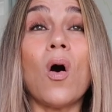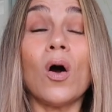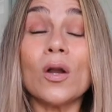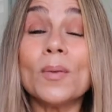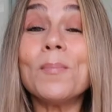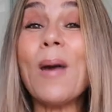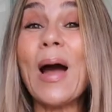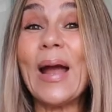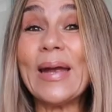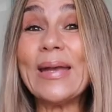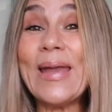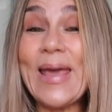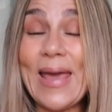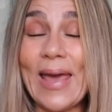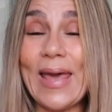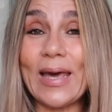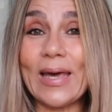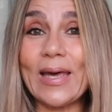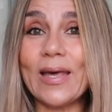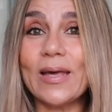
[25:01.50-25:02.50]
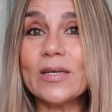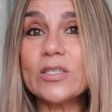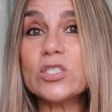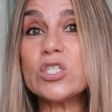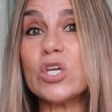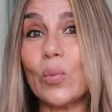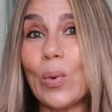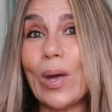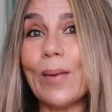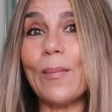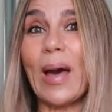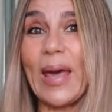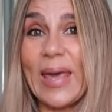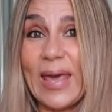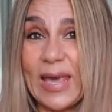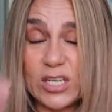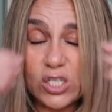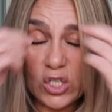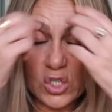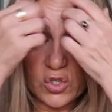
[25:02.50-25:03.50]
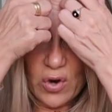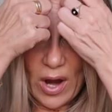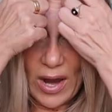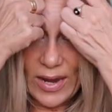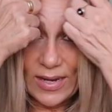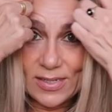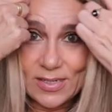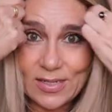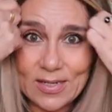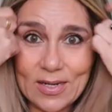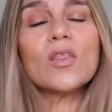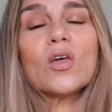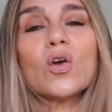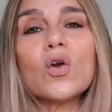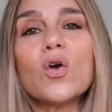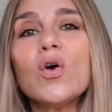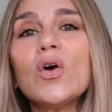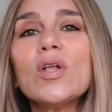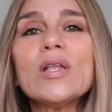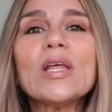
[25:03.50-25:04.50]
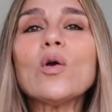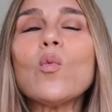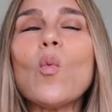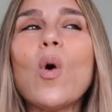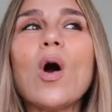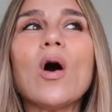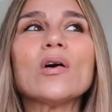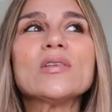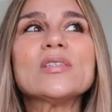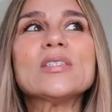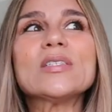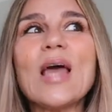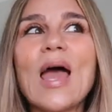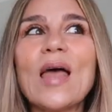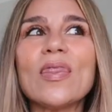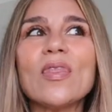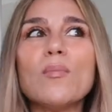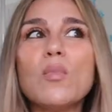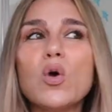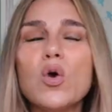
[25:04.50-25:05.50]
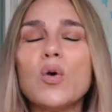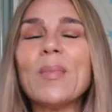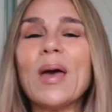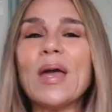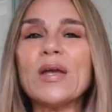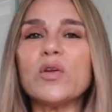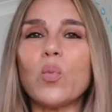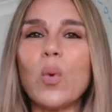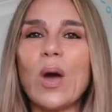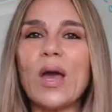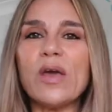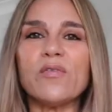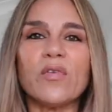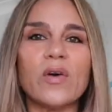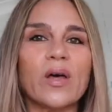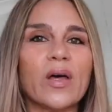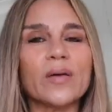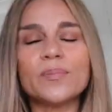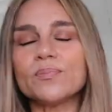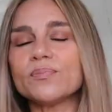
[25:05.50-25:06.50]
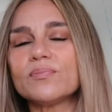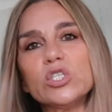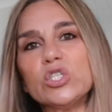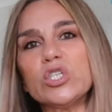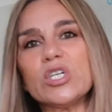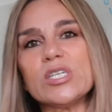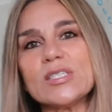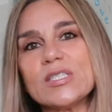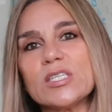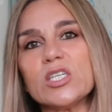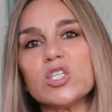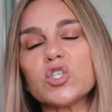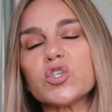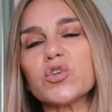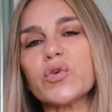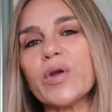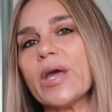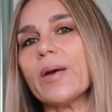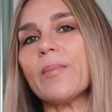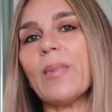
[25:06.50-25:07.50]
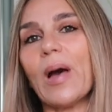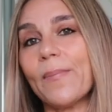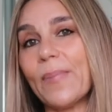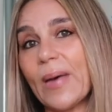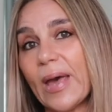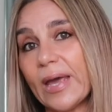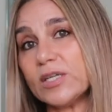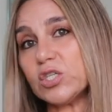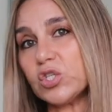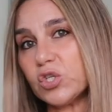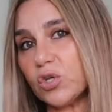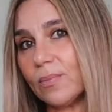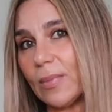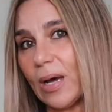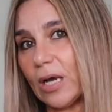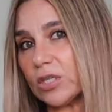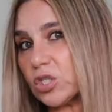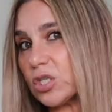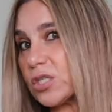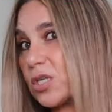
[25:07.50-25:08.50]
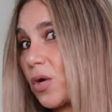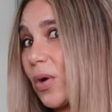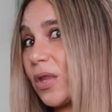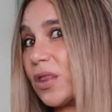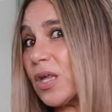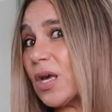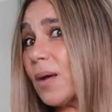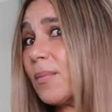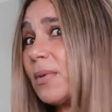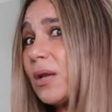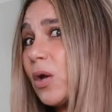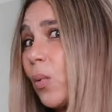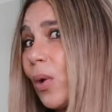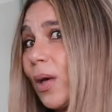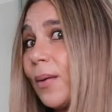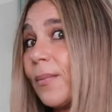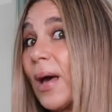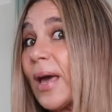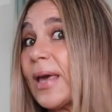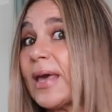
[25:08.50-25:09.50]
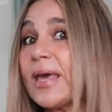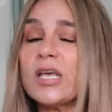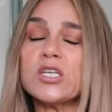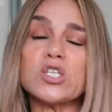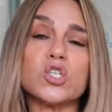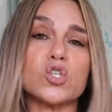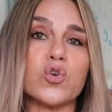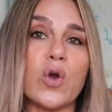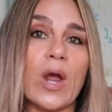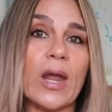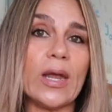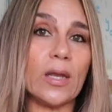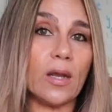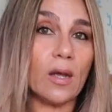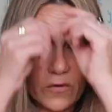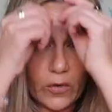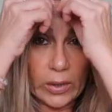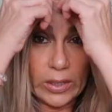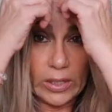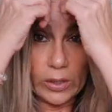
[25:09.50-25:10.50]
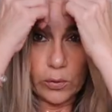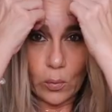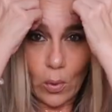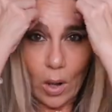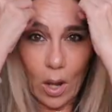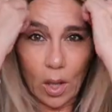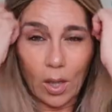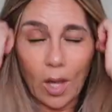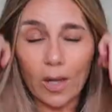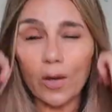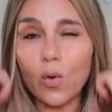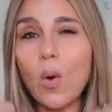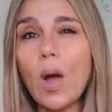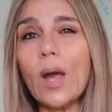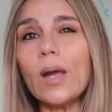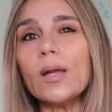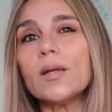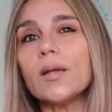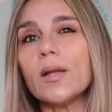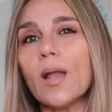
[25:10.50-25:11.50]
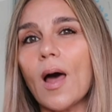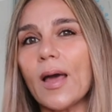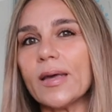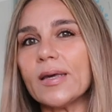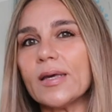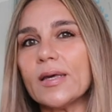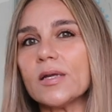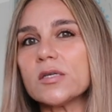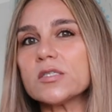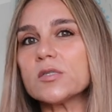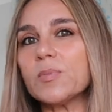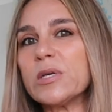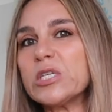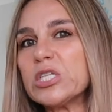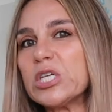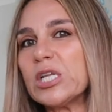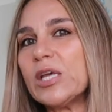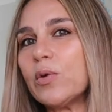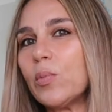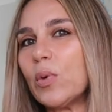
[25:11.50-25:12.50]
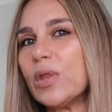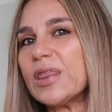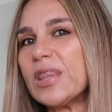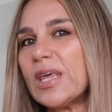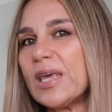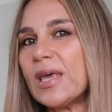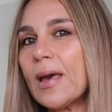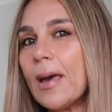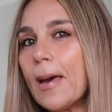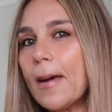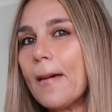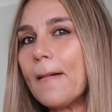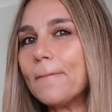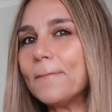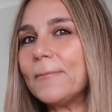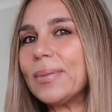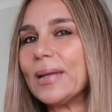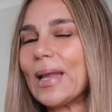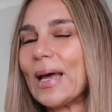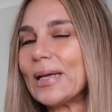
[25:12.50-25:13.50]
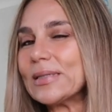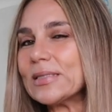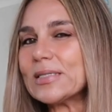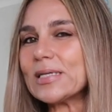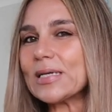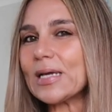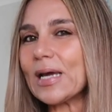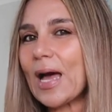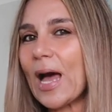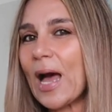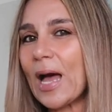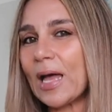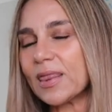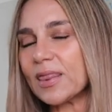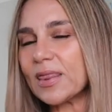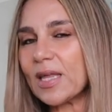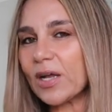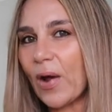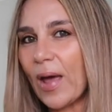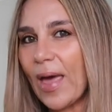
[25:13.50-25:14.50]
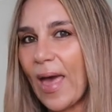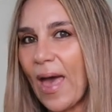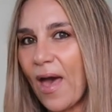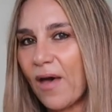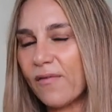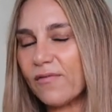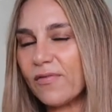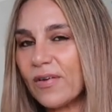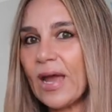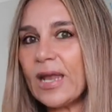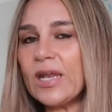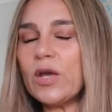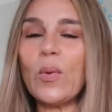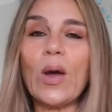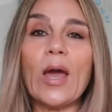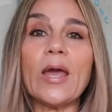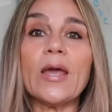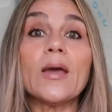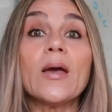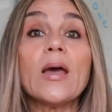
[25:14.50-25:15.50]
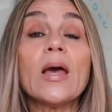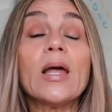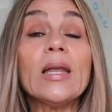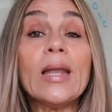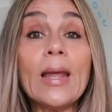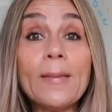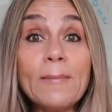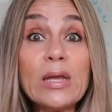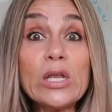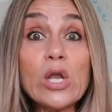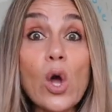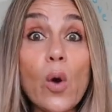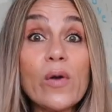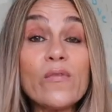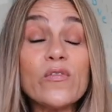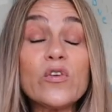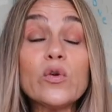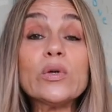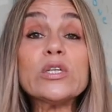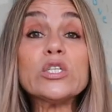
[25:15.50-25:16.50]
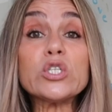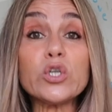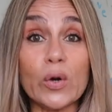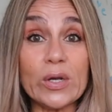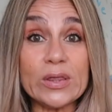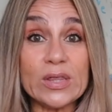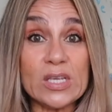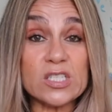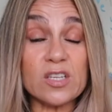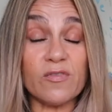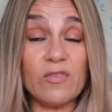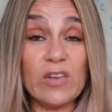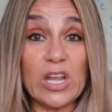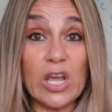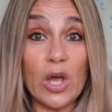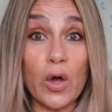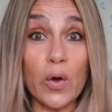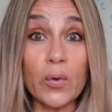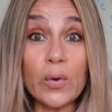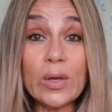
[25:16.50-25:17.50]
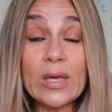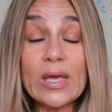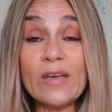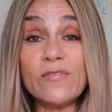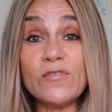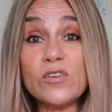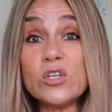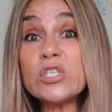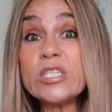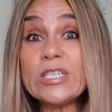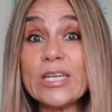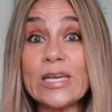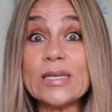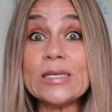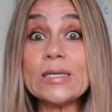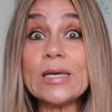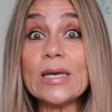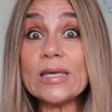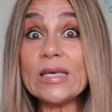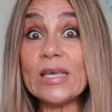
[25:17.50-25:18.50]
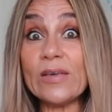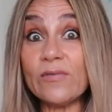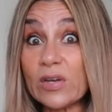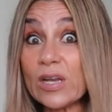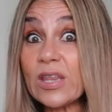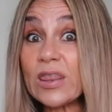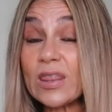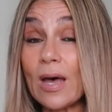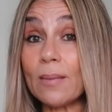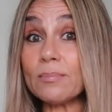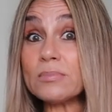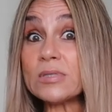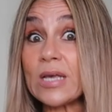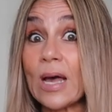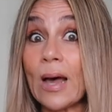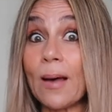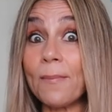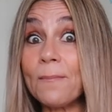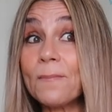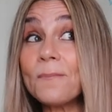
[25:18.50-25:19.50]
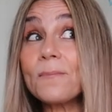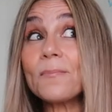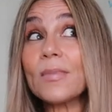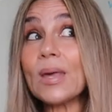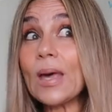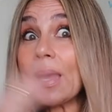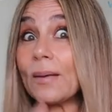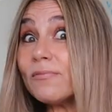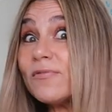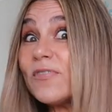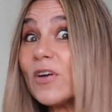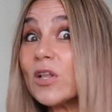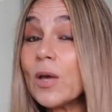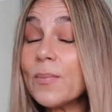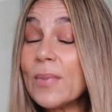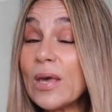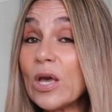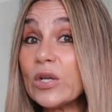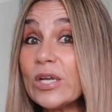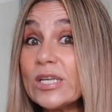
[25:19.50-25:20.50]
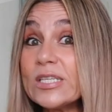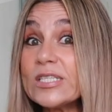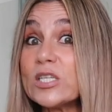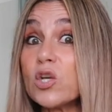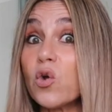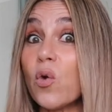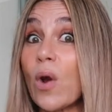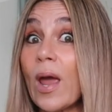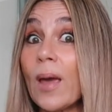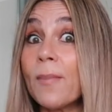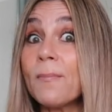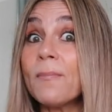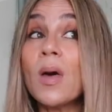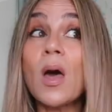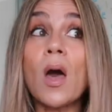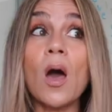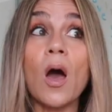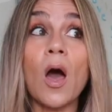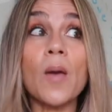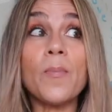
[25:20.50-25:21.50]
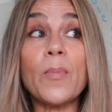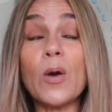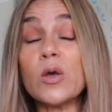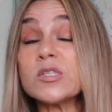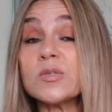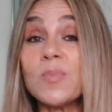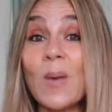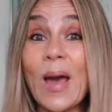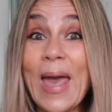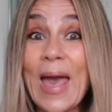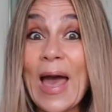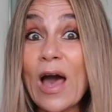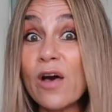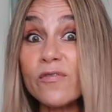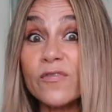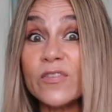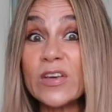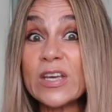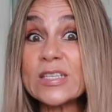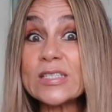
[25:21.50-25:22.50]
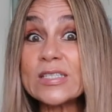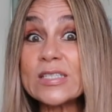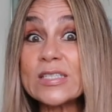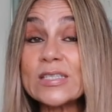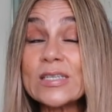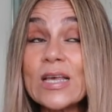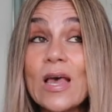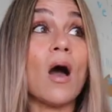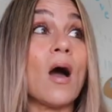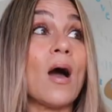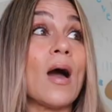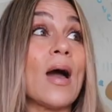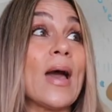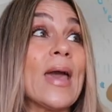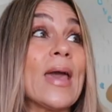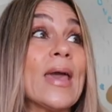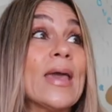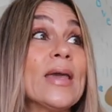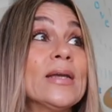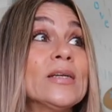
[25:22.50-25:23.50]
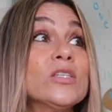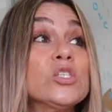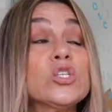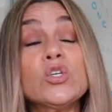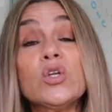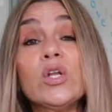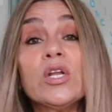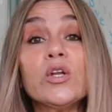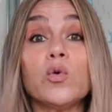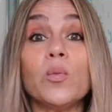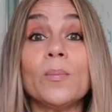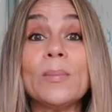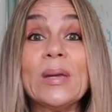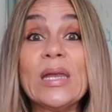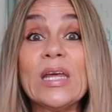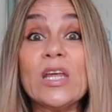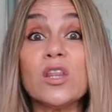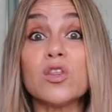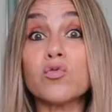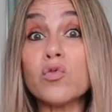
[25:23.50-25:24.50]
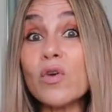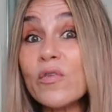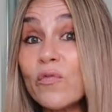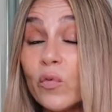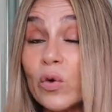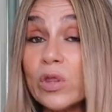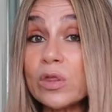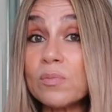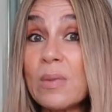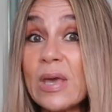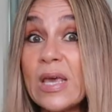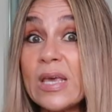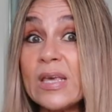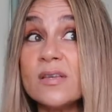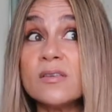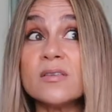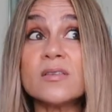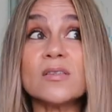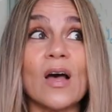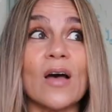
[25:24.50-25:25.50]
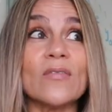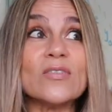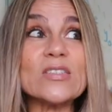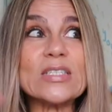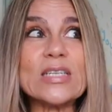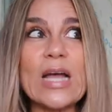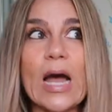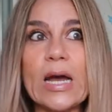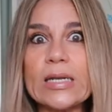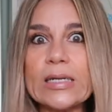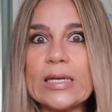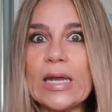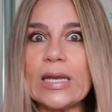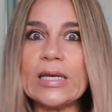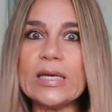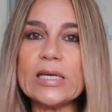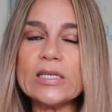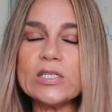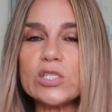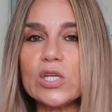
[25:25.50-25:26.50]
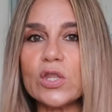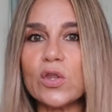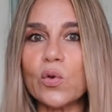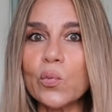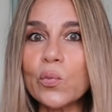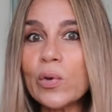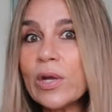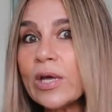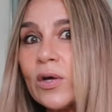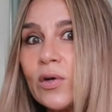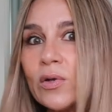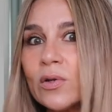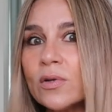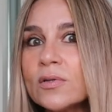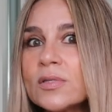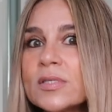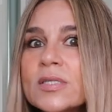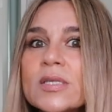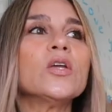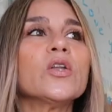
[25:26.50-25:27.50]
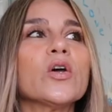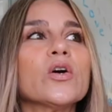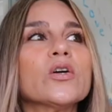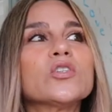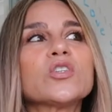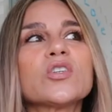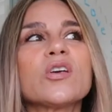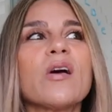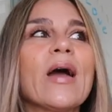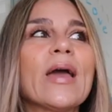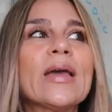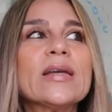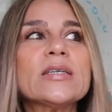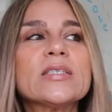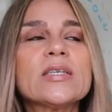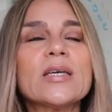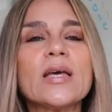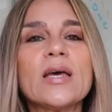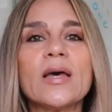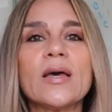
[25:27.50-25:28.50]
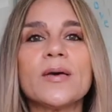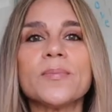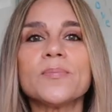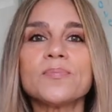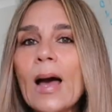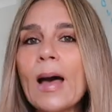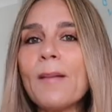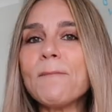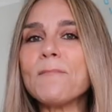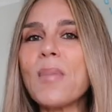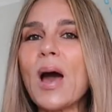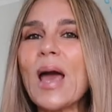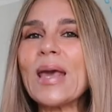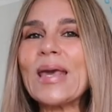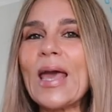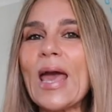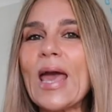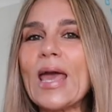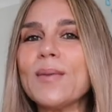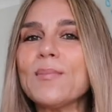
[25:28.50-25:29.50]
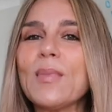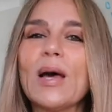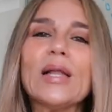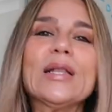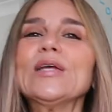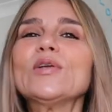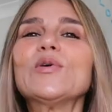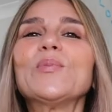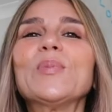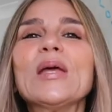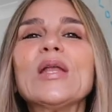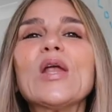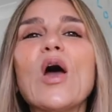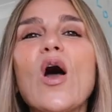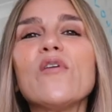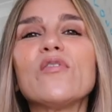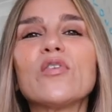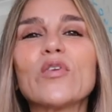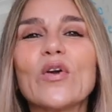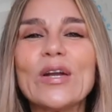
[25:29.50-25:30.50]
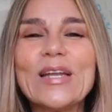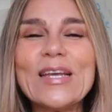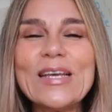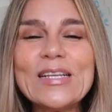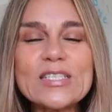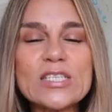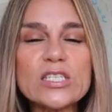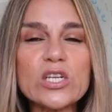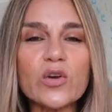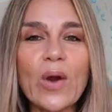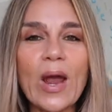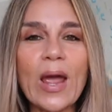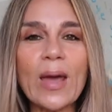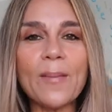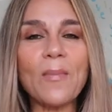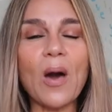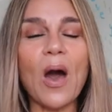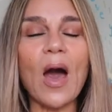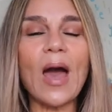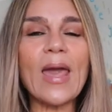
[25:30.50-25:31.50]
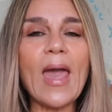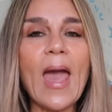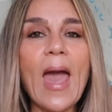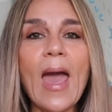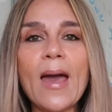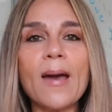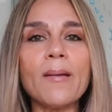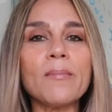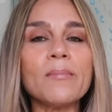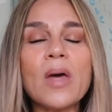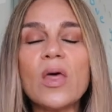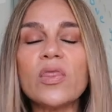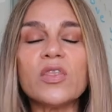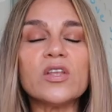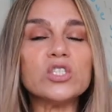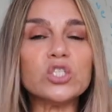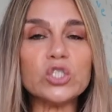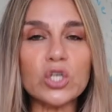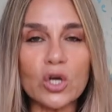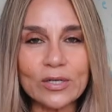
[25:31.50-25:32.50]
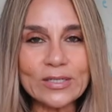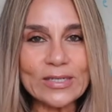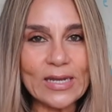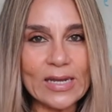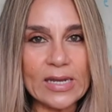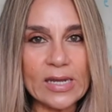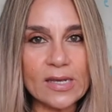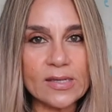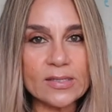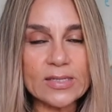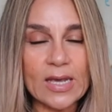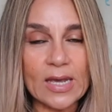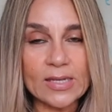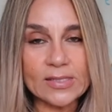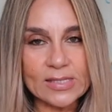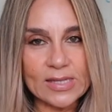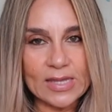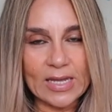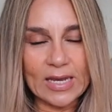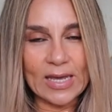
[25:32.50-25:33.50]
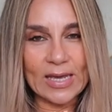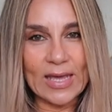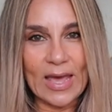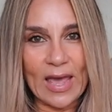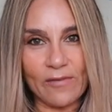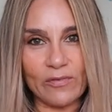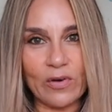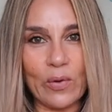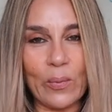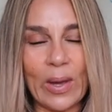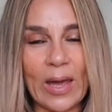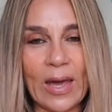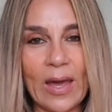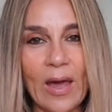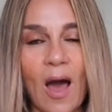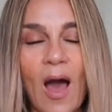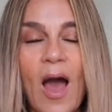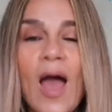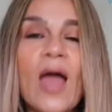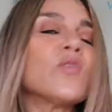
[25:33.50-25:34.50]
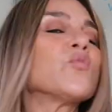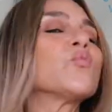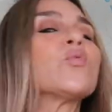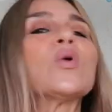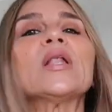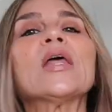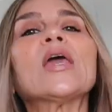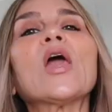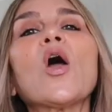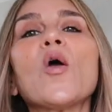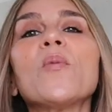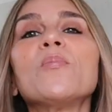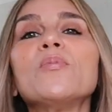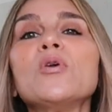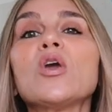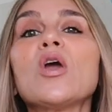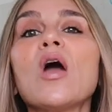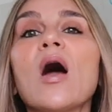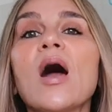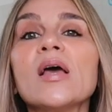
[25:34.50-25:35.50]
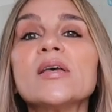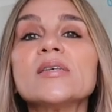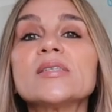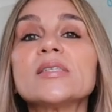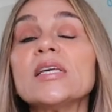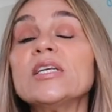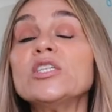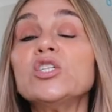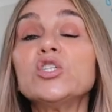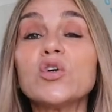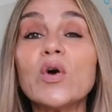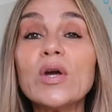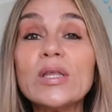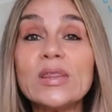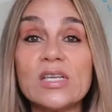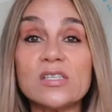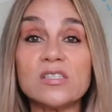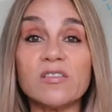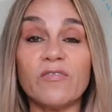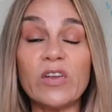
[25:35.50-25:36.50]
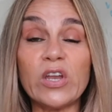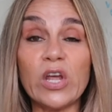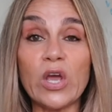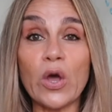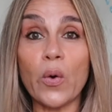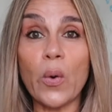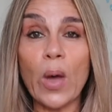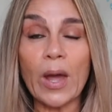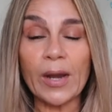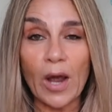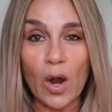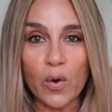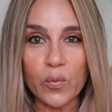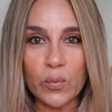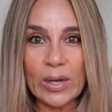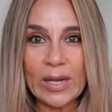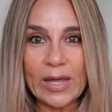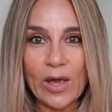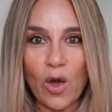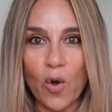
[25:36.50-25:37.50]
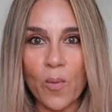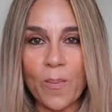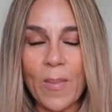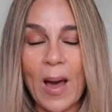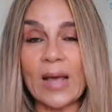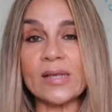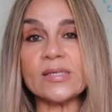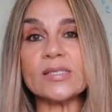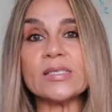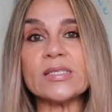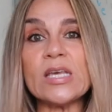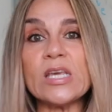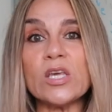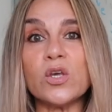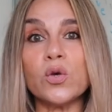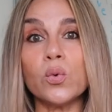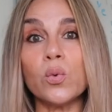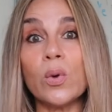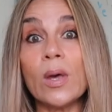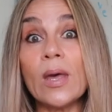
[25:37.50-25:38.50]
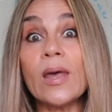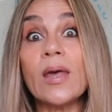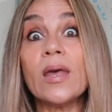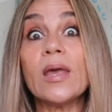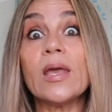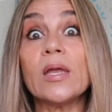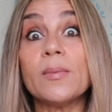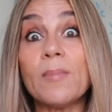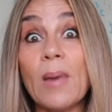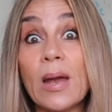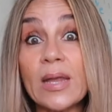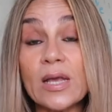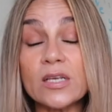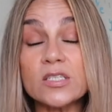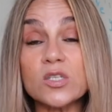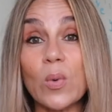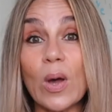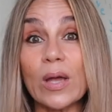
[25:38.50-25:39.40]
on my neck to wear my hair straight. The curling wand and the mermaid waver just trigger my pain too much. So I think I'm gonna wear my hair straight for a little while. I quite like it, especially with the blunt cut that I have. Anyway, let me know if you enjoyed this video. If you did, give it a thumbs up. Come follow me on Instagram. I post my outfits. I do little mini thrift with me's. I've started getting into the reels, you know, trying to up my game a little bit over on Instagram. I am the Dedes aesthetic everywhere. I really hope you guys enjoyed this video, and I really hope I see you in my next